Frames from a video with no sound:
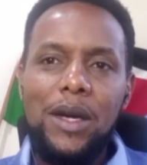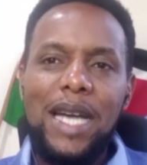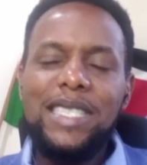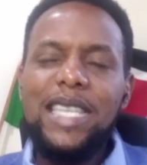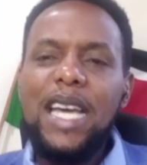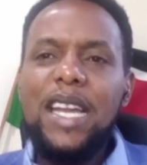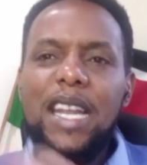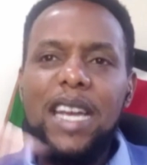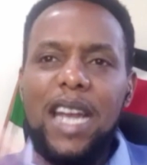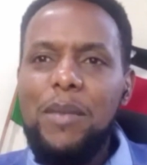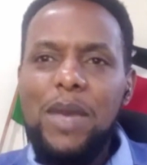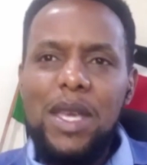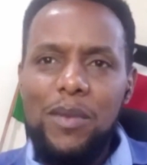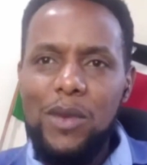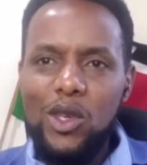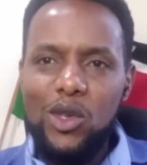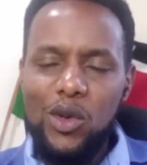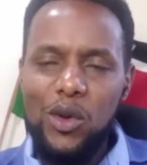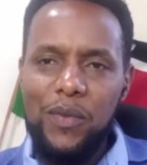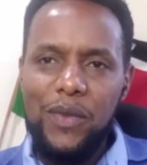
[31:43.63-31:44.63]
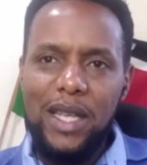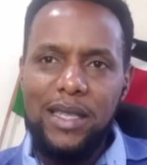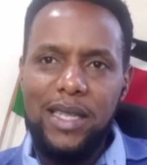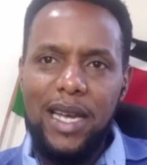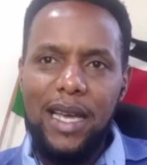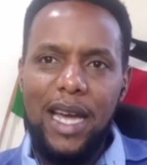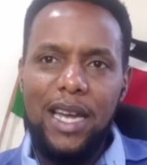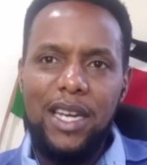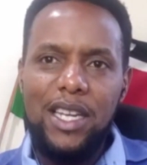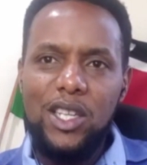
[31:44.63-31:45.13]
Achana na mimi, that's
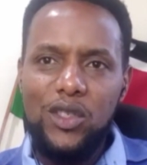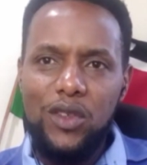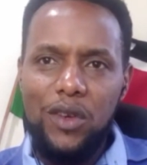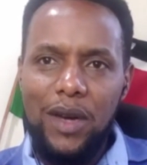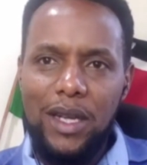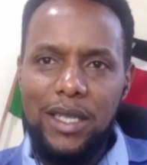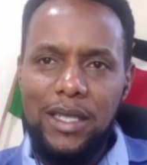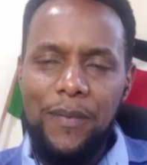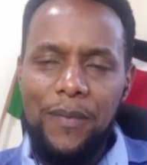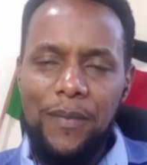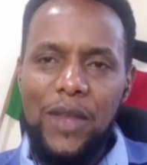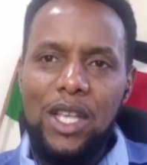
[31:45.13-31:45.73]
like an introvert.